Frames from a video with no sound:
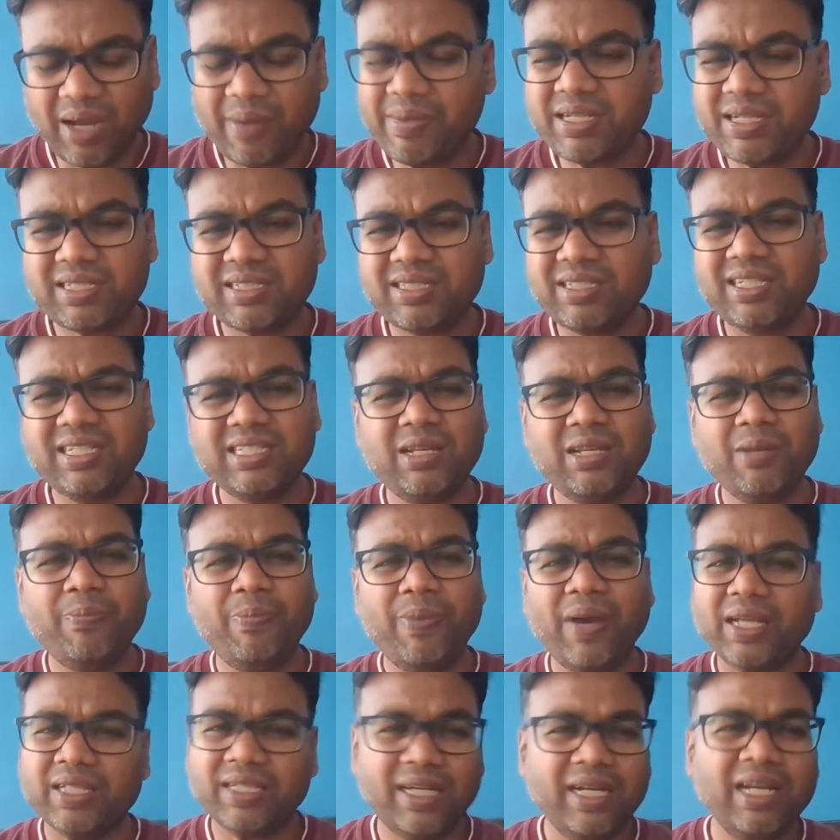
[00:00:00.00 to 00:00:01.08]
seriously,
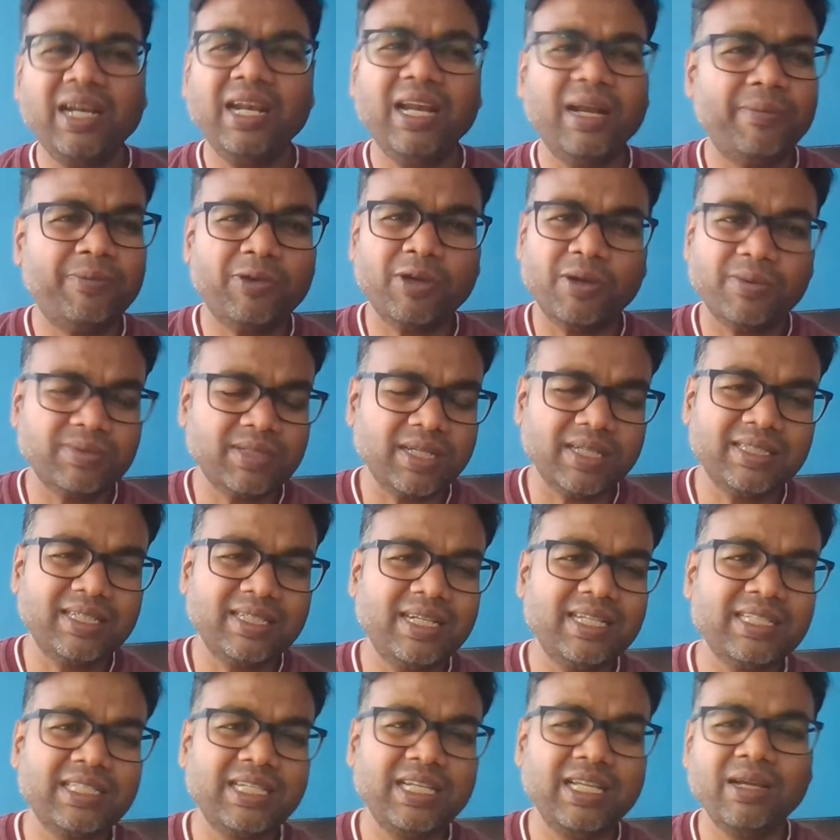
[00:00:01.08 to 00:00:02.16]
pathetic laptops. I
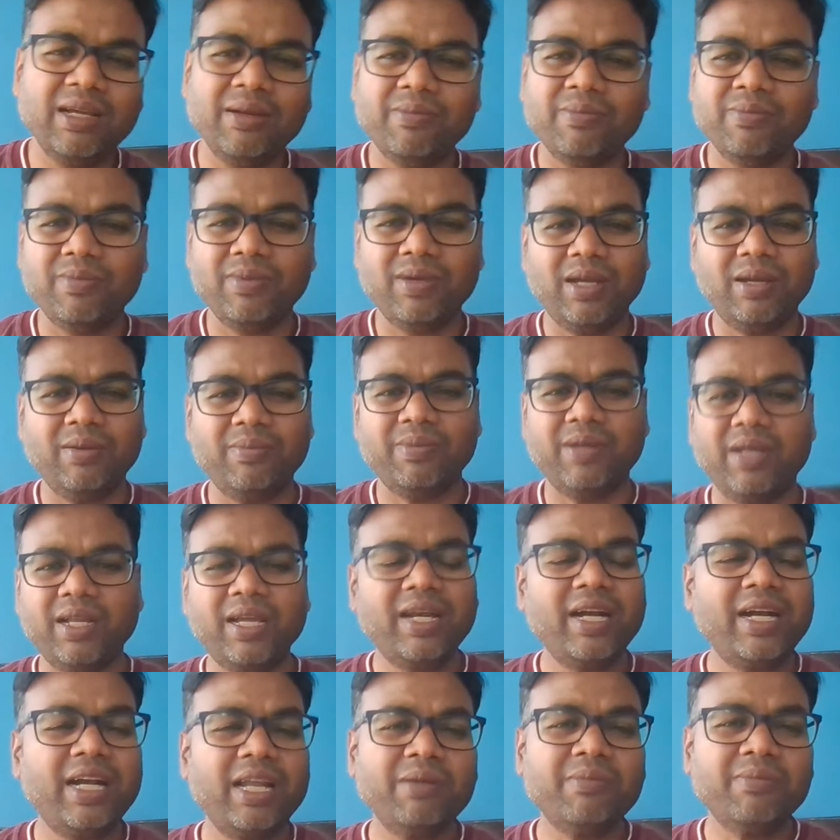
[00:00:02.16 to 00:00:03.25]
seriously am
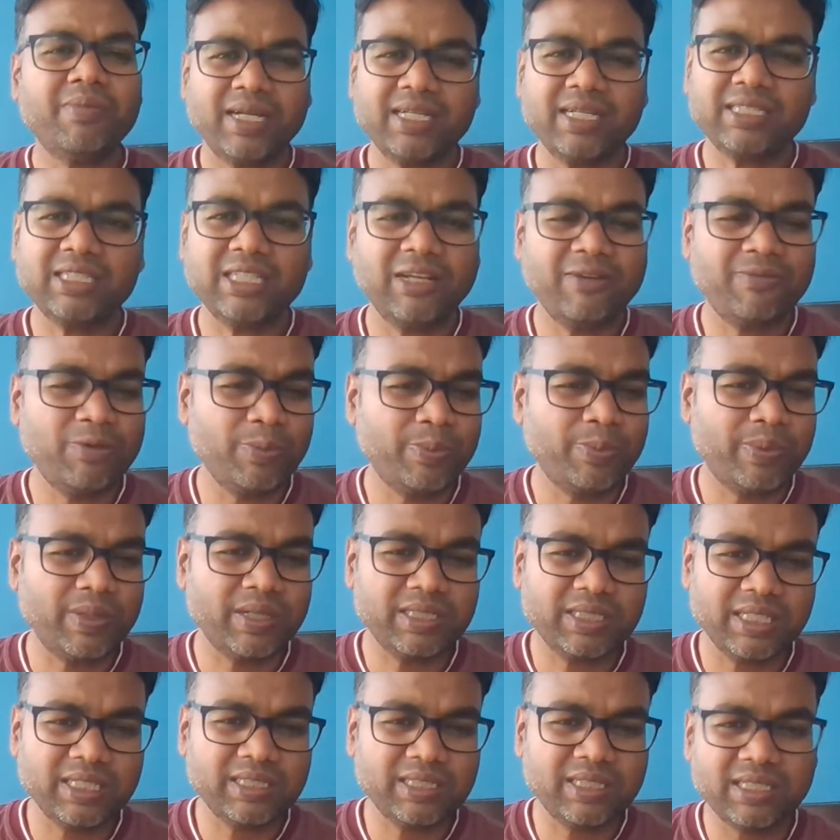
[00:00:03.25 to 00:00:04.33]
regretting myself to
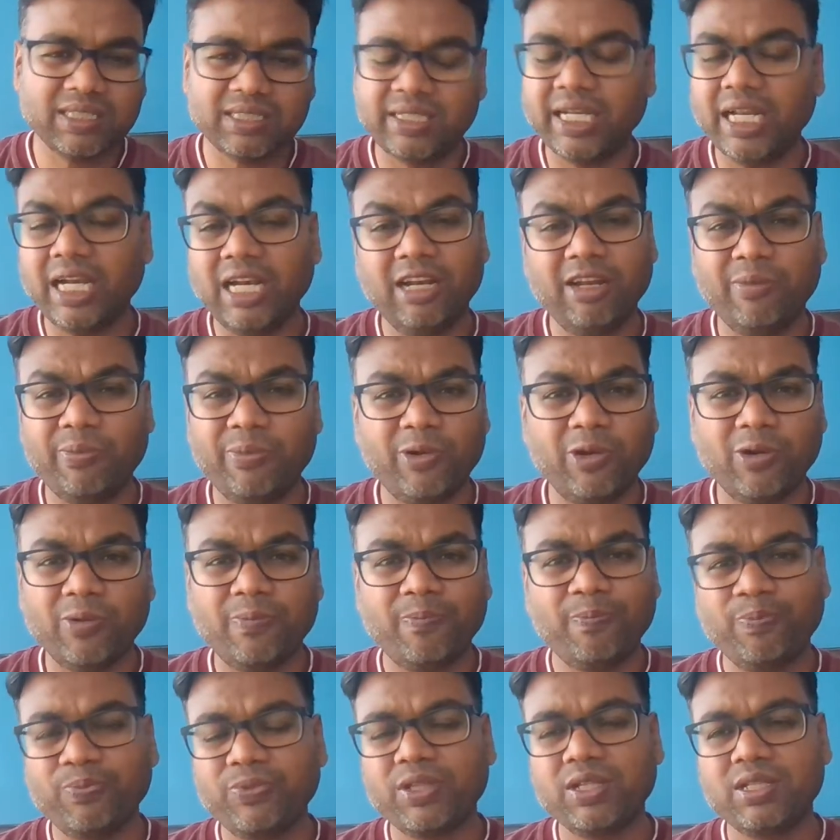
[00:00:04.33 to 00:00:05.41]
purchase this Dell laptop.
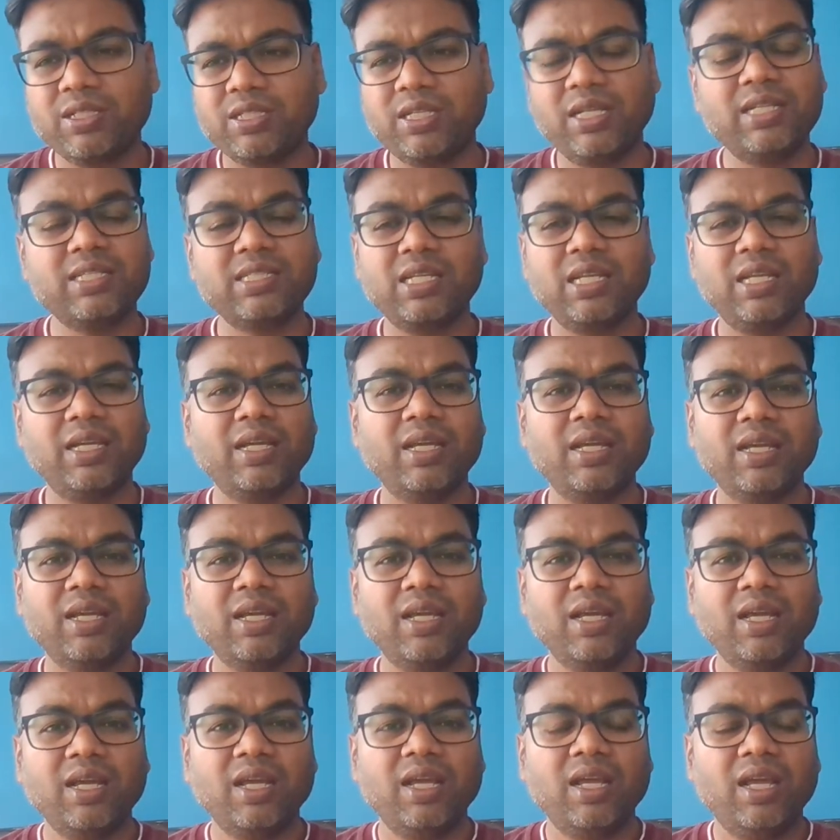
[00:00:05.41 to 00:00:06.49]
Seriously,
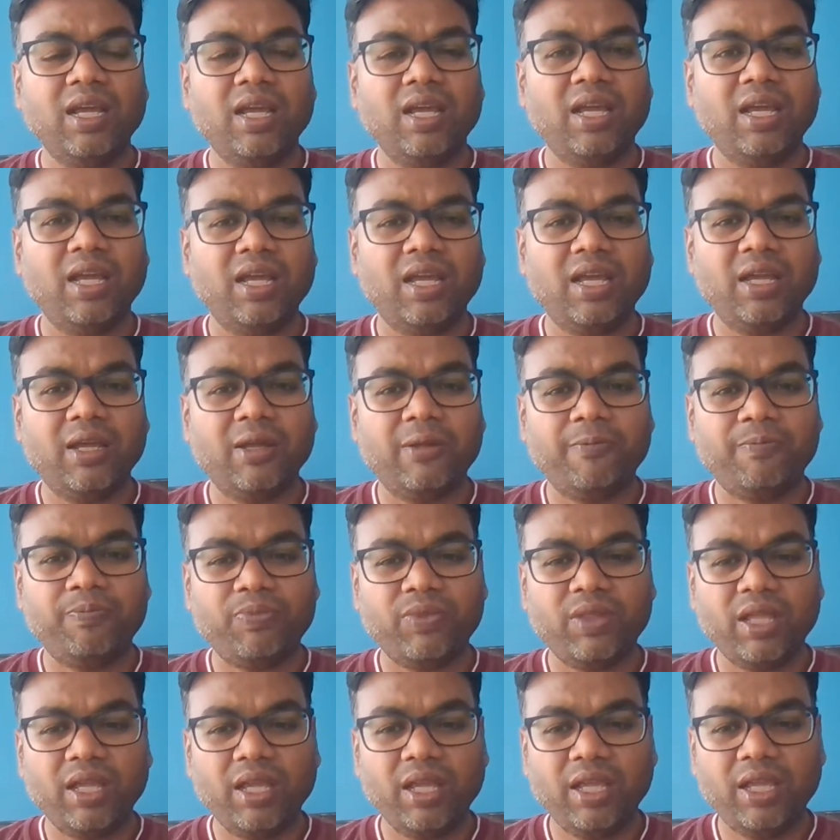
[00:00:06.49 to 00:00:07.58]

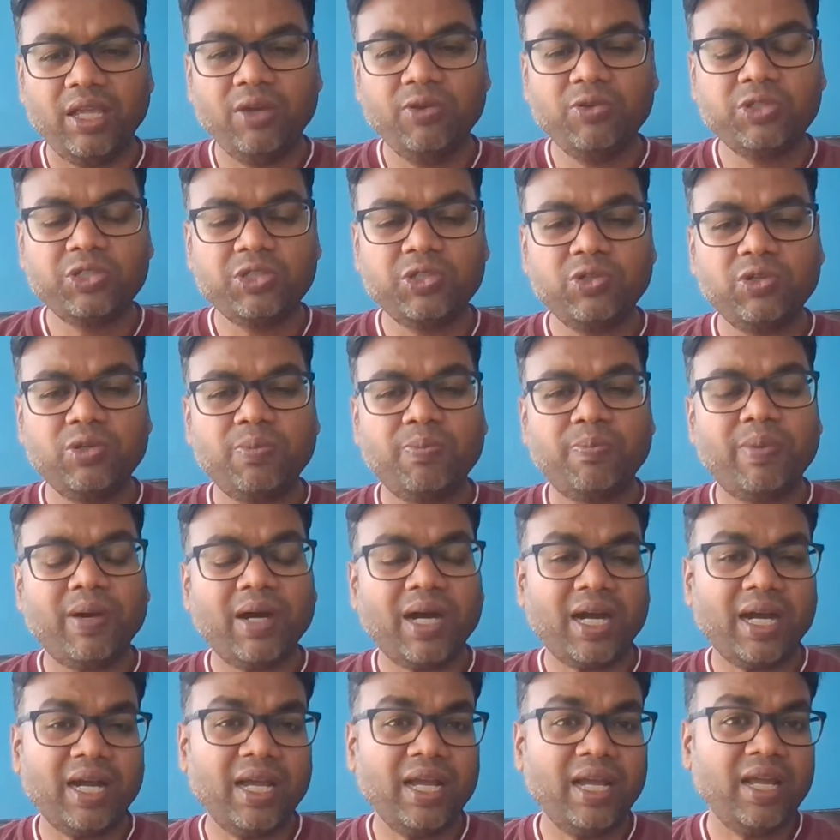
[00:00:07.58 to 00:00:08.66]
you should
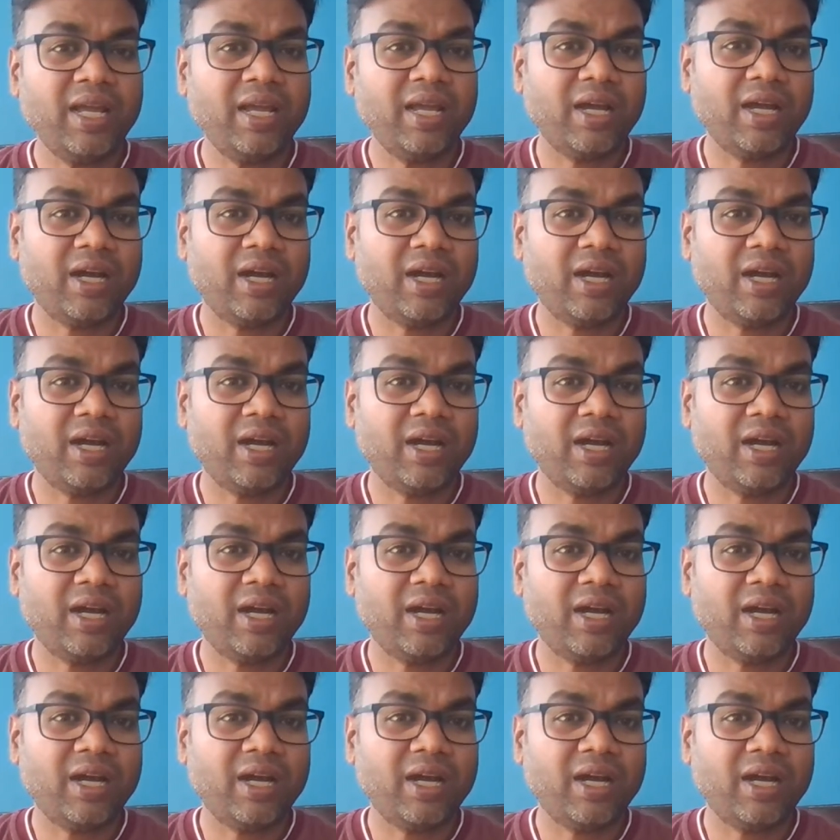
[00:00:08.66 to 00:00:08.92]
buy